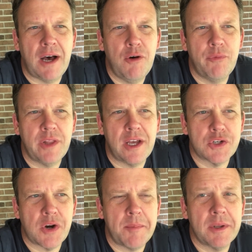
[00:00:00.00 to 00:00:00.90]
hopefully I'll
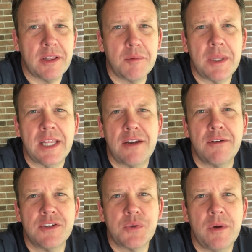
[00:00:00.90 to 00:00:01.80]
drop it a little bit later
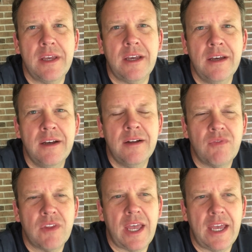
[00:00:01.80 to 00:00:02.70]
this week
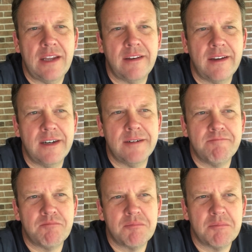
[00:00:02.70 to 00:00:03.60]
and um,